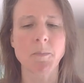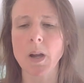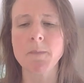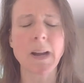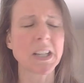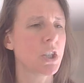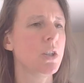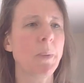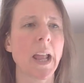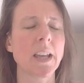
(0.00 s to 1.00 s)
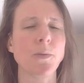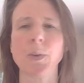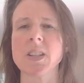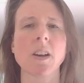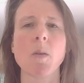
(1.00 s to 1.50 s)
Imagine you play, for
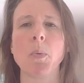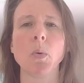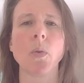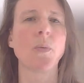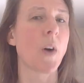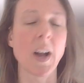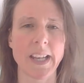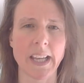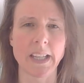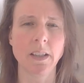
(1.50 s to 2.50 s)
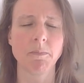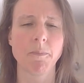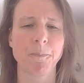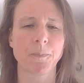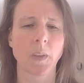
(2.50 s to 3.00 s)
example, the violin,
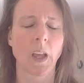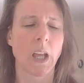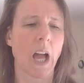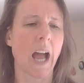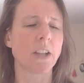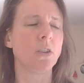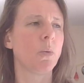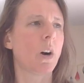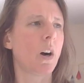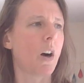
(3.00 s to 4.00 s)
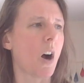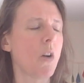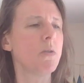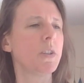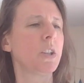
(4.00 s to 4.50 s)
and you are
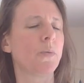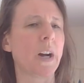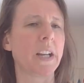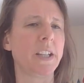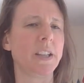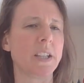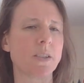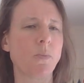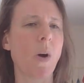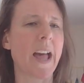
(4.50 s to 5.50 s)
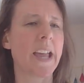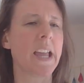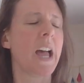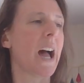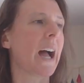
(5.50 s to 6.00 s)
holding your violin in this
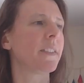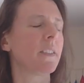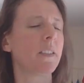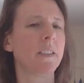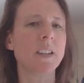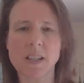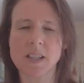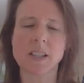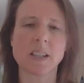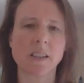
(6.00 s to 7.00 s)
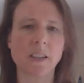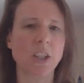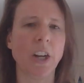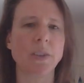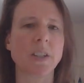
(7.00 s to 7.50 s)
way, and this
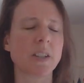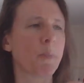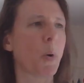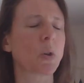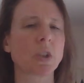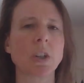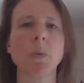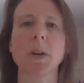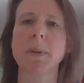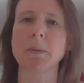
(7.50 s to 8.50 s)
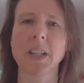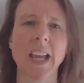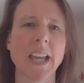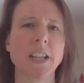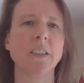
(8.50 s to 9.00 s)
is a posture you want to be able to
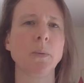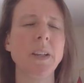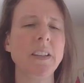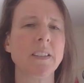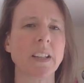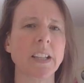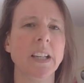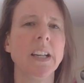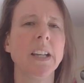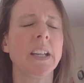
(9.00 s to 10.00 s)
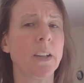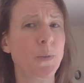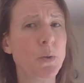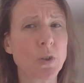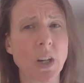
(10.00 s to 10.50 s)
get into easily.
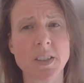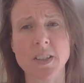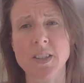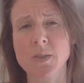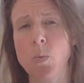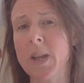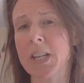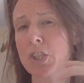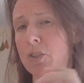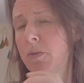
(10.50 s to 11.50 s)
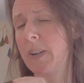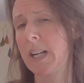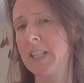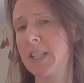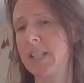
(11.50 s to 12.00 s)
If you tried to switch your
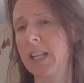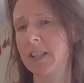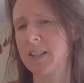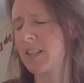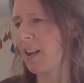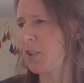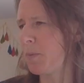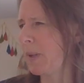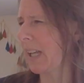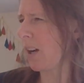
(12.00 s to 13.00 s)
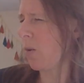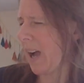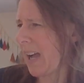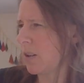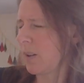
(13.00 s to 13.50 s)
violin to the other side, you'd be like, oh,
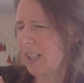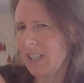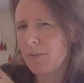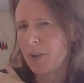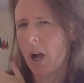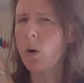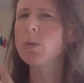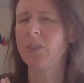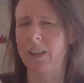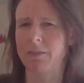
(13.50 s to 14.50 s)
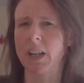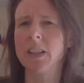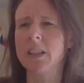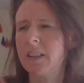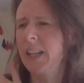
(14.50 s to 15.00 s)
how do I even hold it,
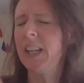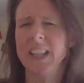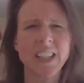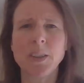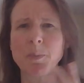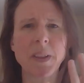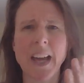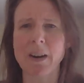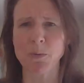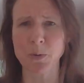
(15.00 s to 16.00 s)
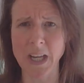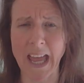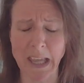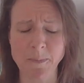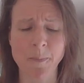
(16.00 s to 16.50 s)
right? You'd be there all
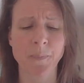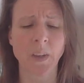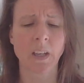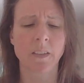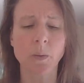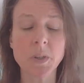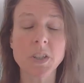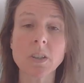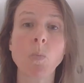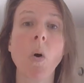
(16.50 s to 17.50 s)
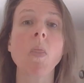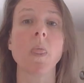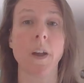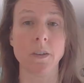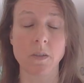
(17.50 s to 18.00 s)
day. So we do
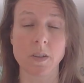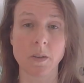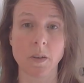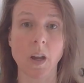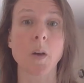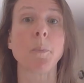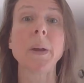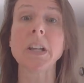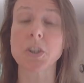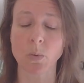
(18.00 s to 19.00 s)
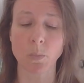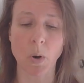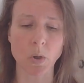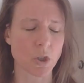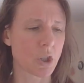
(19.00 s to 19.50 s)
want those habitual
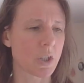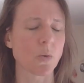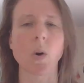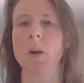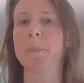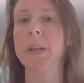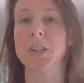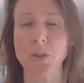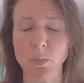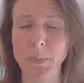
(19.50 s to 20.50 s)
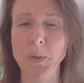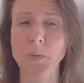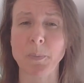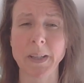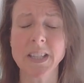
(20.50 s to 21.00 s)
postures or habitual
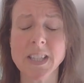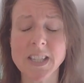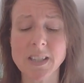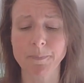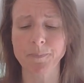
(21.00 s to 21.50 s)
movements.